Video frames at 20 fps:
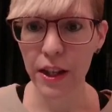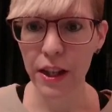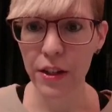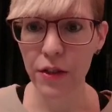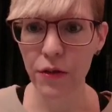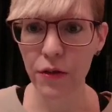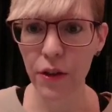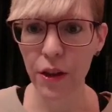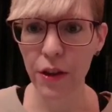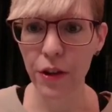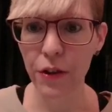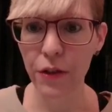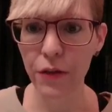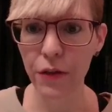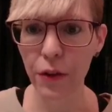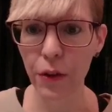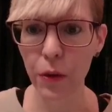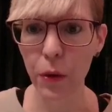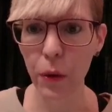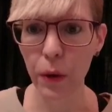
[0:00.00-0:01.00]
test runner
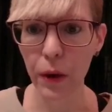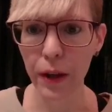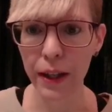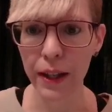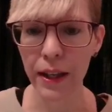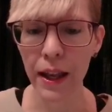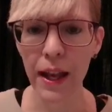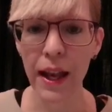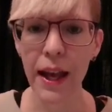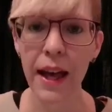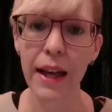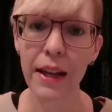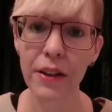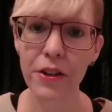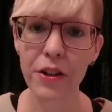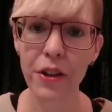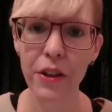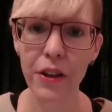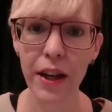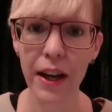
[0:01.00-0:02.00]
for Koin, and
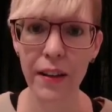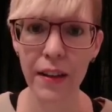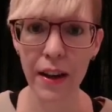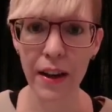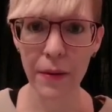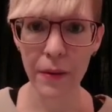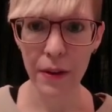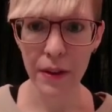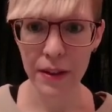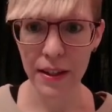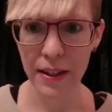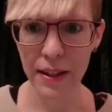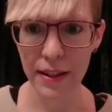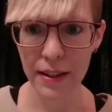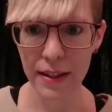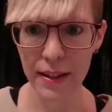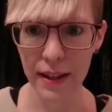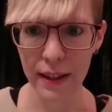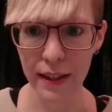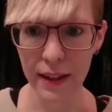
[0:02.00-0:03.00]
I'll show you how that works in
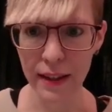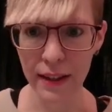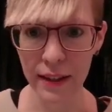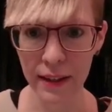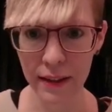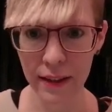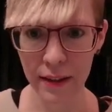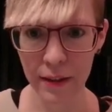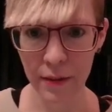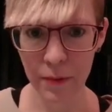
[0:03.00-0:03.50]
a second.